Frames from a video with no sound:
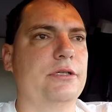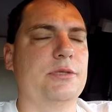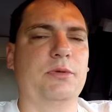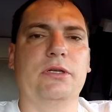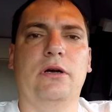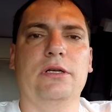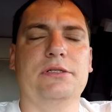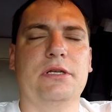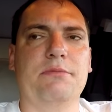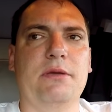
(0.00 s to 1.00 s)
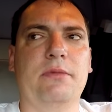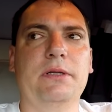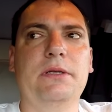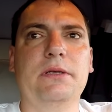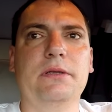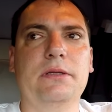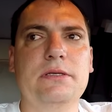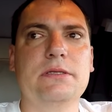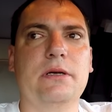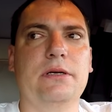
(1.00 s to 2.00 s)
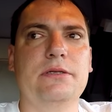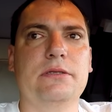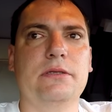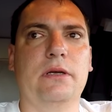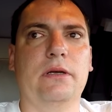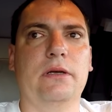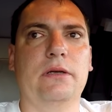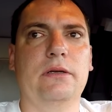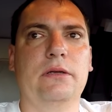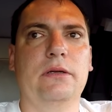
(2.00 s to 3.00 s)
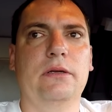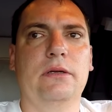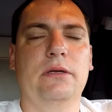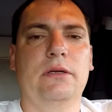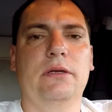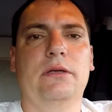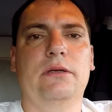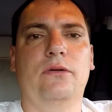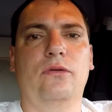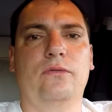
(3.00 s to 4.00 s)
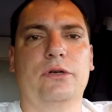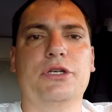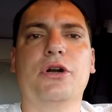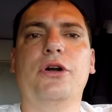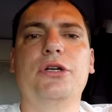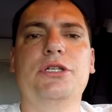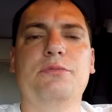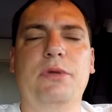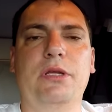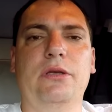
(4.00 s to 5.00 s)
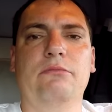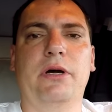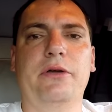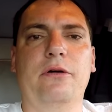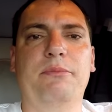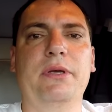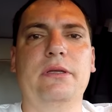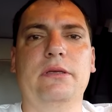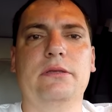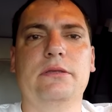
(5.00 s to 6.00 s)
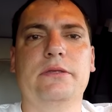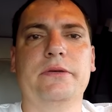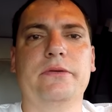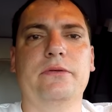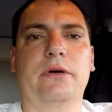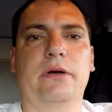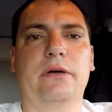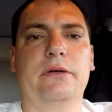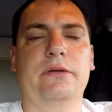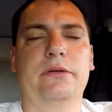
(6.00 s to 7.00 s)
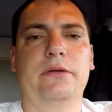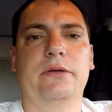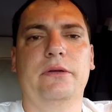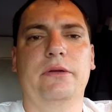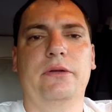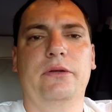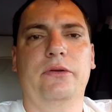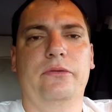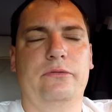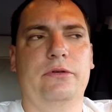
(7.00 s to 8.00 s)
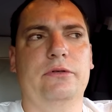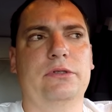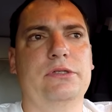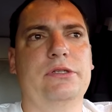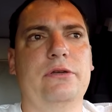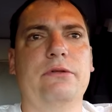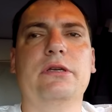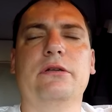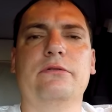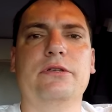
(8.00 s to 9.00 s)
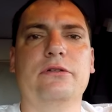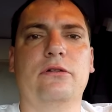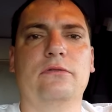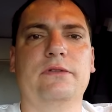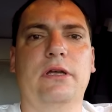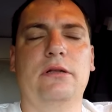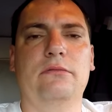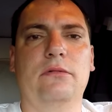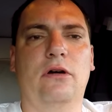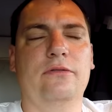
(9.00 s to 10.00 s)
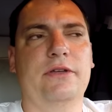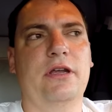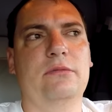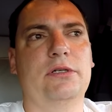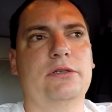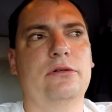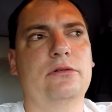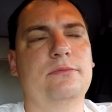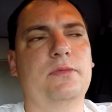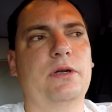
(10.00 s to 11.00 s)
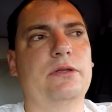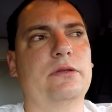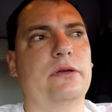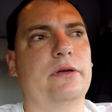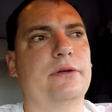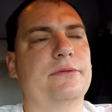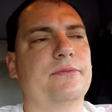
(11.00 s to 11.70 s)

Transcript: it's been costing me money and these guys uh, overcharged me in my opinion so uh, we're going to see we can resolve that off camera though but uh,